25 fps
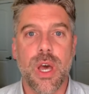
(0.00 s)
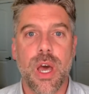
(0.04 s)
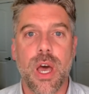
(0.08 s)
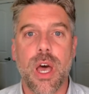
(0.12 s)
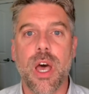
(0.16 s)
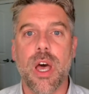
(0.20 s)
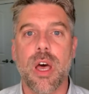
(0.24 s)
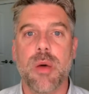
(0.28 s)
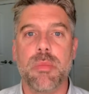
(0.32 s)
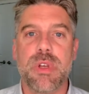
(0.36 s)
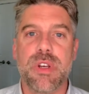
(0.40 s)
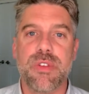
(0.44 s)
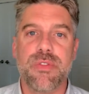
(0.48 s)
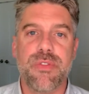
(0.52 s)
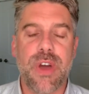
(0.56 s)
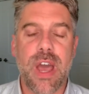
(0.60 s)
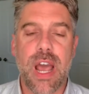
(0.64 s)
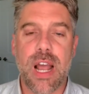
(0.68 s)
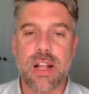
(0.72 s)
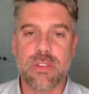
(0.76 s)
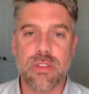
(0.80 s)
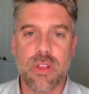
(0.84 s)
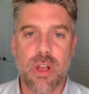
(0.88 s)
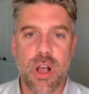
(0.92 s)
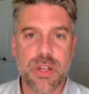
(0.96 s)
In
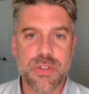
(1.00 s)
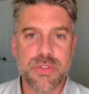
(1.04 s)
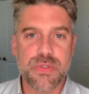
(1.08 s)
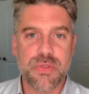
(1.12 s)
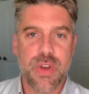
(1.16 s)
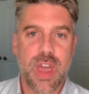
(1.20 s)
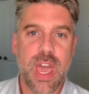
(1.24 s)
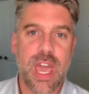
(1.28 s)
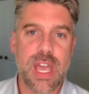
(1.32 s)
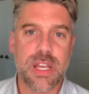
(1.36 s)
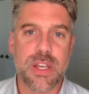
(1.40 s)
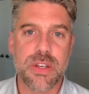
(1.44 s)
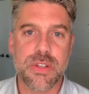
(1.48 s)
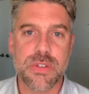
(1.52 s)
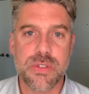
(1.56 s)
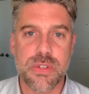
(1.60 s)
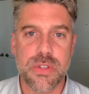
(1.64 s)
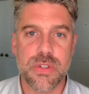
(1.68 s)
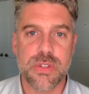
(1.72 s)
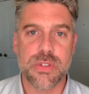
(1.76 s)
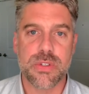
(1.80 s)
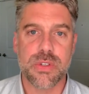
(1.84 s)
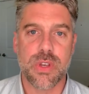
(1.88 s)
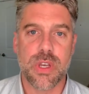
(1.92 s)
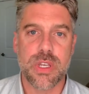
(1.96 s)
fact, Las Vegas
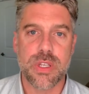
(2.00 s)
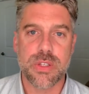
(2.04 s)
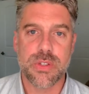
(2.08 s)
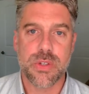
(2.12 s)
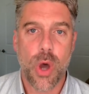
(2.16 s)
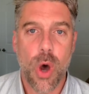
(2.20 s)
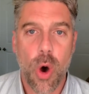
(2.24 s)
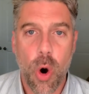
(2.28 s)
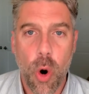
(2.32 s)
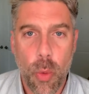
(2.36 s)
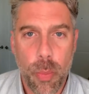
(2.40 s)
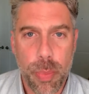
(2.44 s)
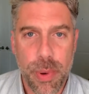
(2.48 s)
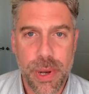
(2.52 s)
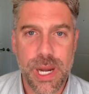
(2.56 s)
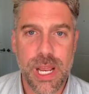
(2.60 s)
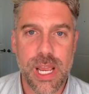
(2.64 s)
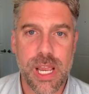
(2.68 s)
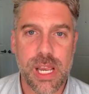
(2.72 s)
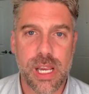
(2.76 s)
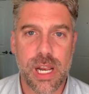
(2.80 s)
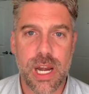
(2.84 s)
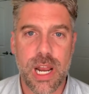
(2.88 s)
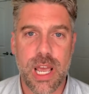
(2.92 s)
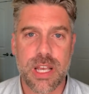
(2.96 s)
is
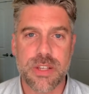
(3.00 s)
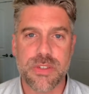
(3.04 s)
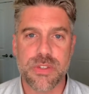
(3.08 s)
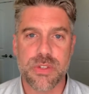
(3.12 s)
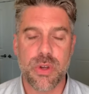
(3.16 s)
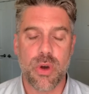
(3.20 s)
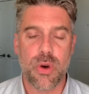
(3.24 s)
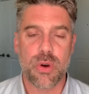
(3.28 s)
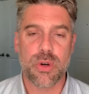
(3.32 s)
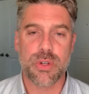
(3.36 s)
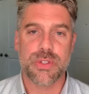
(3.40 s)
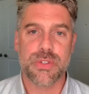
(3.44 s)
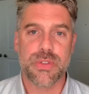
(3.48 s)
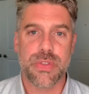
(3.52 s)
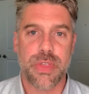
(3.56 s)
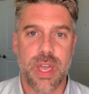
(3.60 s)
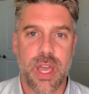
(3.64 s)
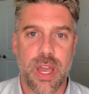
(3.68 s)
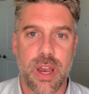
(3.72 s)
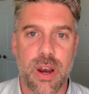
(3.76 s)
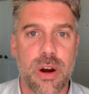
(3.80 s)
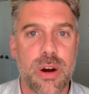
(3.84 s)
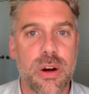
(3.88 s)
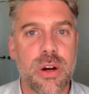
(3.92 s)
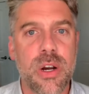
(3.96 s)
opening and has noticed
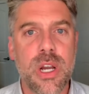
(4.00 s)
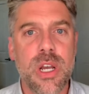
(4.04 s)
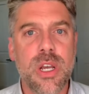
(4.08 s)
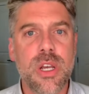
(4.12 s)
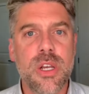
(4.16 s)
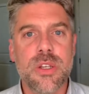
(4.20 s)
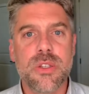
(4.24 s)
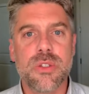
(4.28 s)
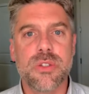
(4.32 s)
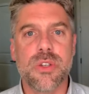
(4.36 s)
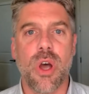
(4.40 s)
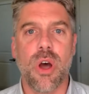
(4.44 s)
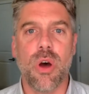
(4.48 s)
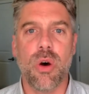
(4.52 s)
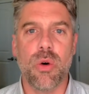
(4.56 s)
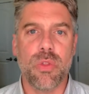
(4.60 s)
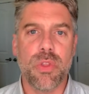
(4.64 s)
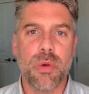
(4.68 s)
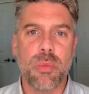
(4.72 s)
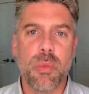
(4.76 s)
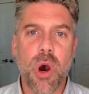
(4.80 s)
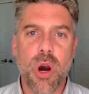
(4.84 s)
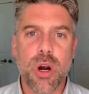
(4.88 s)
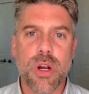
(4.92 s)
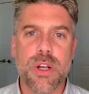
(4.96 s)
there. So
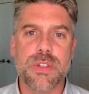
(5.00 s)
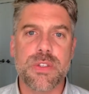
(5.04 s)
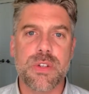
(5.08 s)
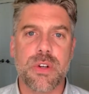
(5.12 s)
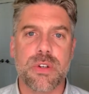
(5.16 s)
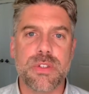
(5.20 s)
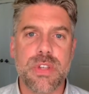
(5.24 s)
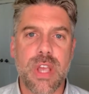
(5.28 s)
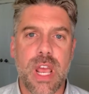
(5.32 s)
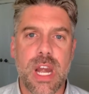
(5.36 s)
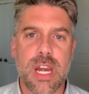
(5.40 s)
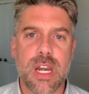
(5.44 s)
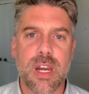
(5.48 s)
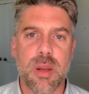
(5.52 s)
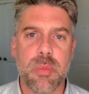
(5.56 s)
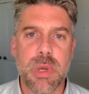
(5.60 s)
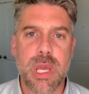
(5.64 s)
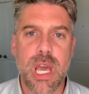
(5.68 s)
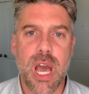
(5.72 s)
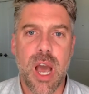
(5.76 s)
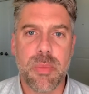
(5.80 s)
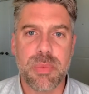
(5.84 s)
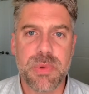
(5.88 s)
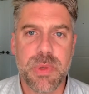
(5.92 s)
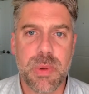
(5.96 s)
the markets are tending to
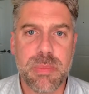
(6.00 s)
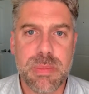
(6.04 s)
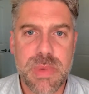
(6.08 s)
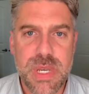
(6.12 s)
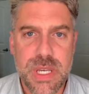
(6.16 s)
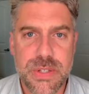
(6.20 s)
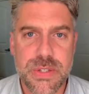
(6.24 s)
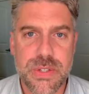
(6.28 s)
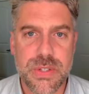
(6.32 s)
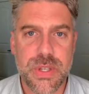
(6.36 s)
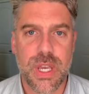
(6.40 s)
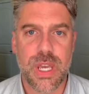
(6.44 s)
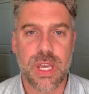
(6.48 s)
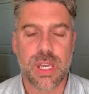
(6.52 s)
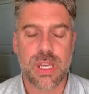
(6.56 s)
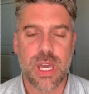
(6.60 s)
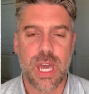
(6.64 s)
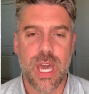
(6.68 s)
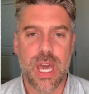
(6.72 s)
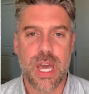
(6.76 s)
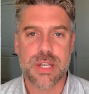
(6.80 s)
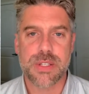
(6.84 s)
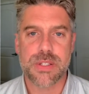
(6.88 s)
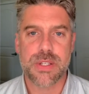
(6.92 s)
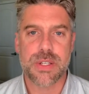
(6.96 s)
be optimistic
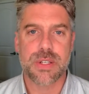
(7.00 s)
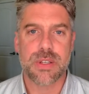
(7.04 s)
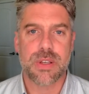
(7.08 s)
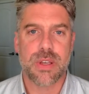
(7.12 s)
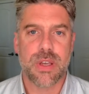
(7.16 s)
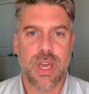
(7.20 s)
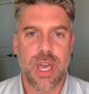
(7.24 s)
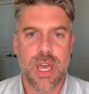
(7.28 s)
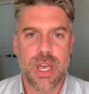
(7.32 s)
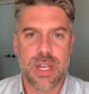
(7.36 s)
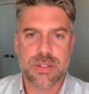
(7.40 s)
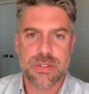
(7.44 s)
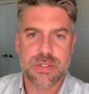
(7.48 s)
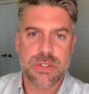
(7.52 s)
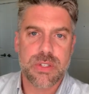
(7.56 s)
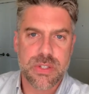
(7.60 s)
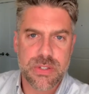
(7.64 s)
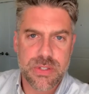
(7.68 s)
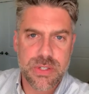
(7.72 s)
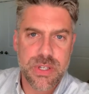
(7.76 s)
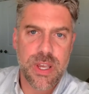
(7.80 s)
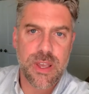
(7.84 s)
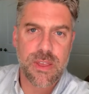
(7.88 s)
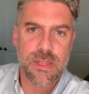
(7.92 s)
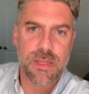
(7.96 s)
as to
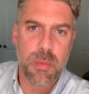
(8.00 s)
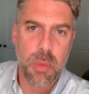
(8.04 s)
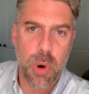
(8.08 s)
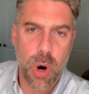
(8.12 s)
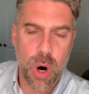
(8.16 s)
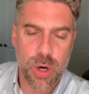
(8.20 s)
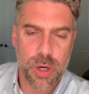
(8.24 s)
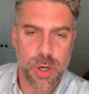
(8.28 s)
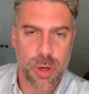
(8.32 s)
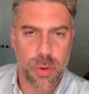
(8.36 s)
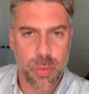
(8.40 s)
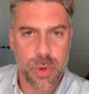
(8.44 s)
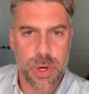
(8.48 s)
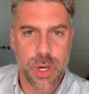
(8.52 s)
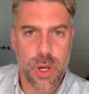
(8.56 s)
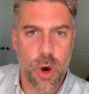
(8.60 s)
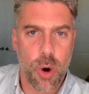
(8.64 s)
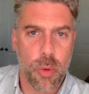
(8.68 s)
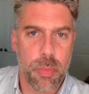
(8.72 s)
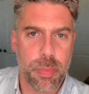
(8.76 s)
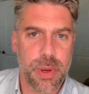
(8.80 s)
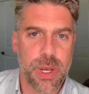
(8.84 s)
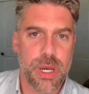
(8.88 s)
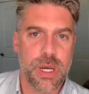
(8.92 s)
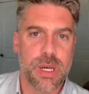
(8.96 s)
seeing the market
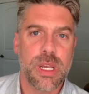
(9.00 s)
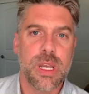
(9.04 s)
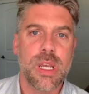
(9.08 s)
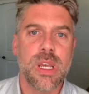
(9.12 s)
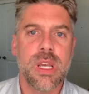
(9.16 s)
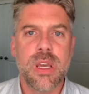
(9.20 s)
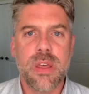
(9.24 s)
reopen.